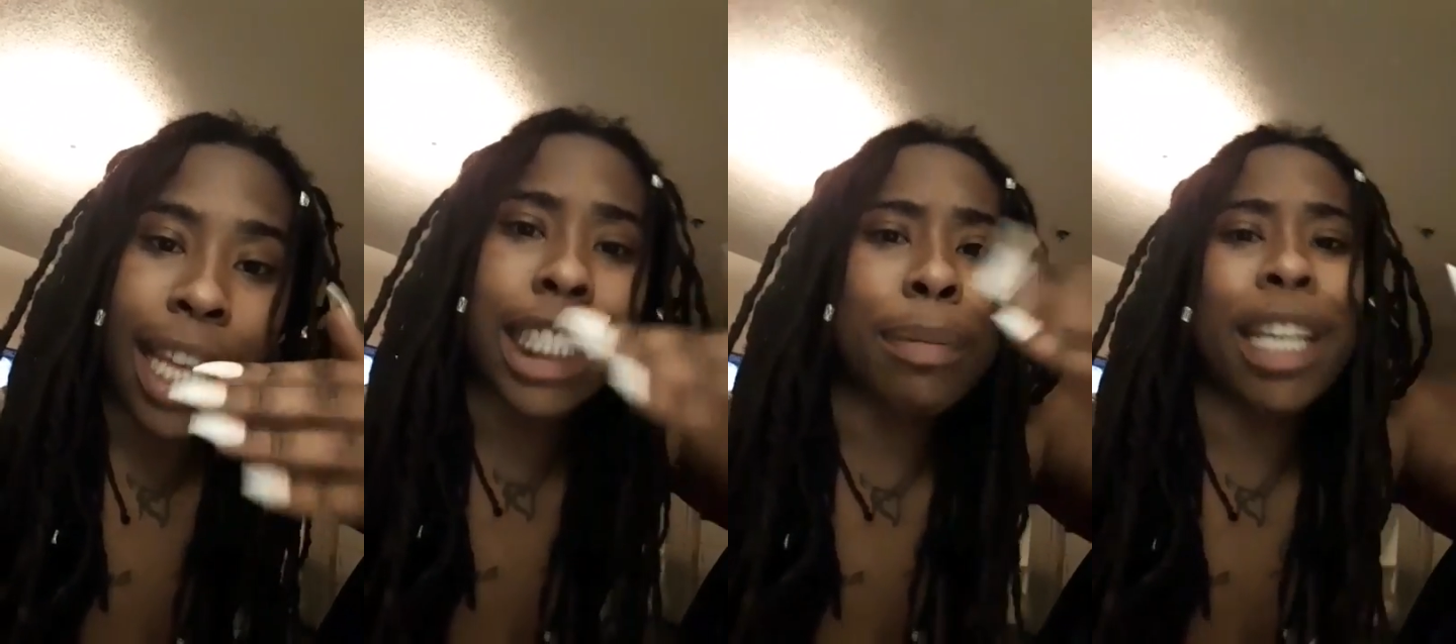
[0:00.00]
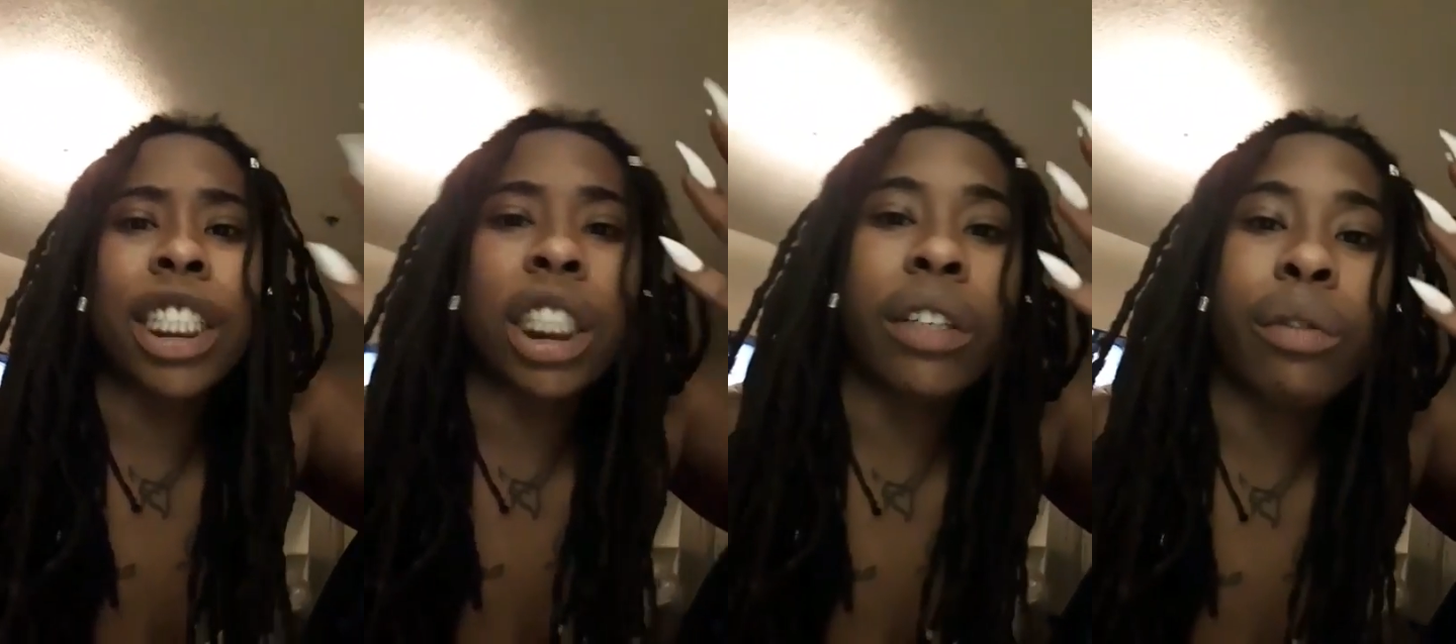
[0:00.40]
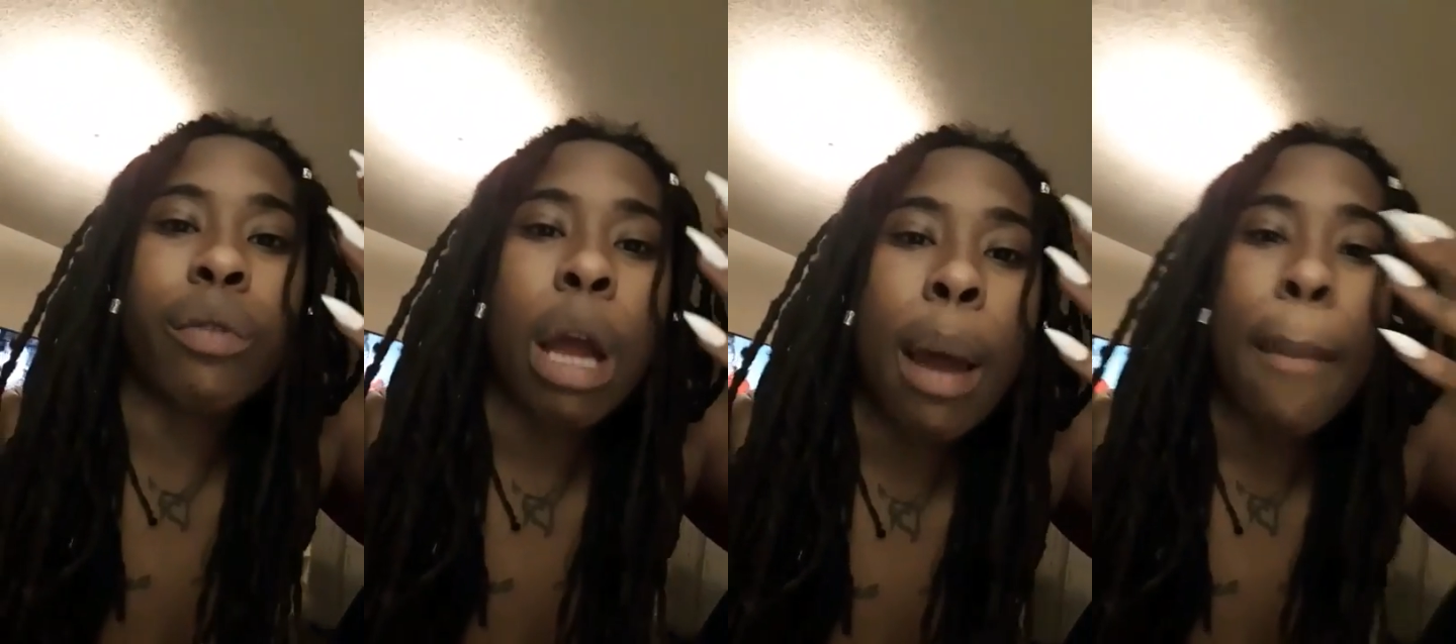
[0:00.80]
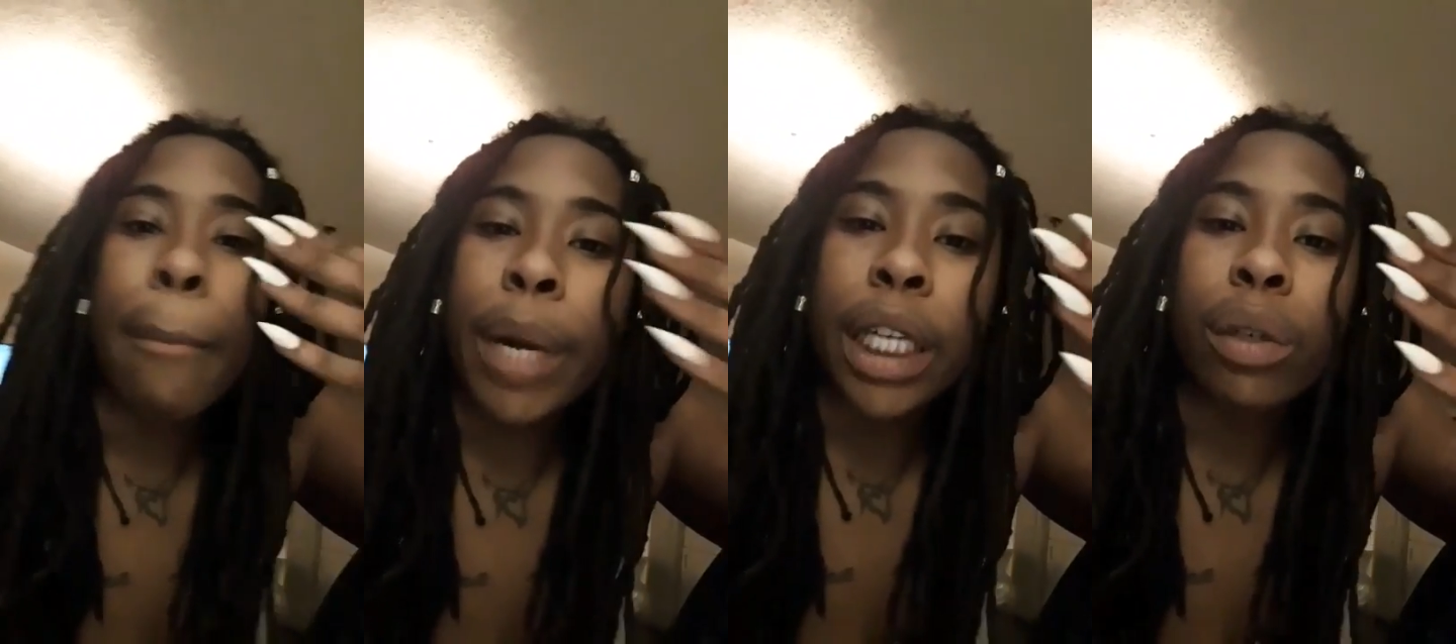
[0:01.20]
especially
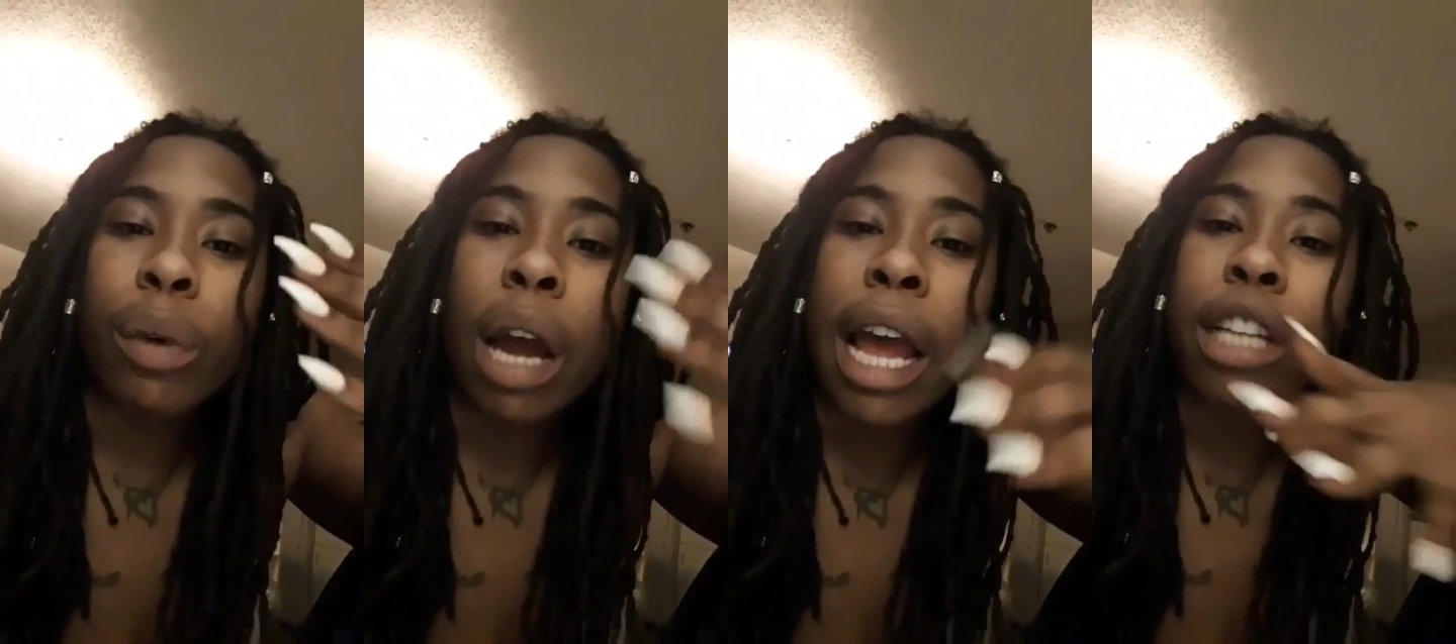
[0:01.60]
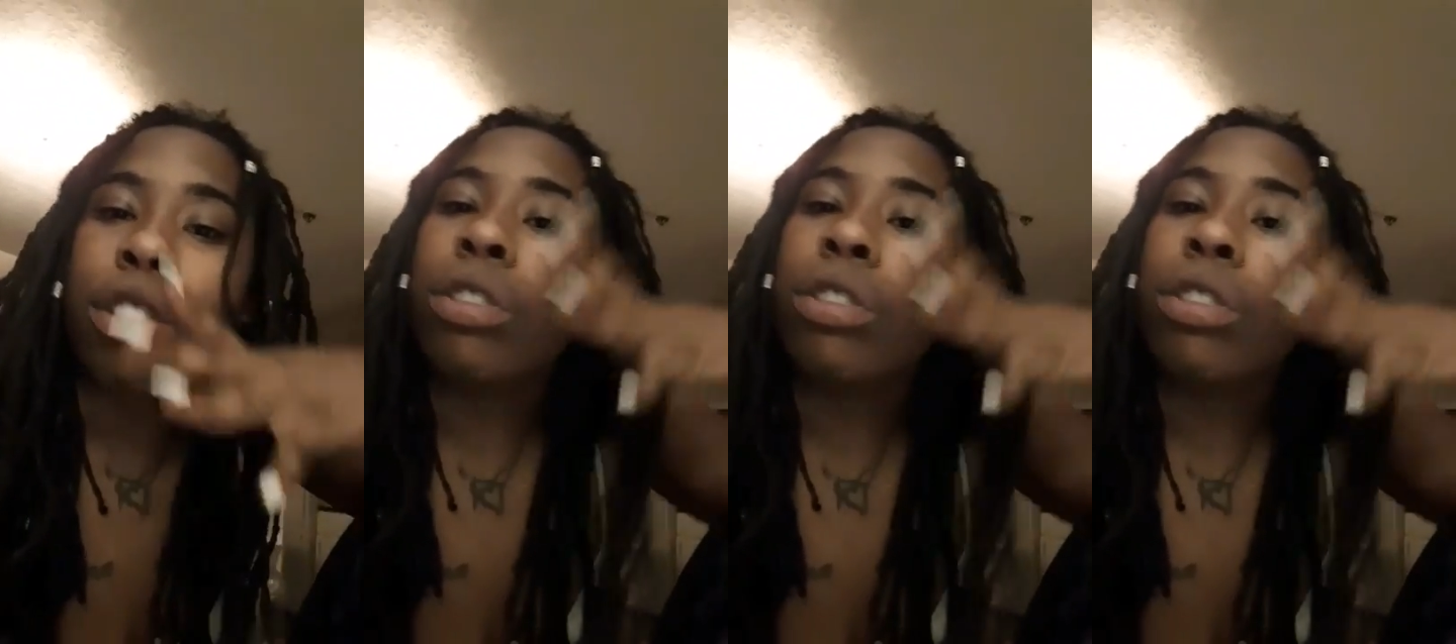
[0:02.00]
money wise.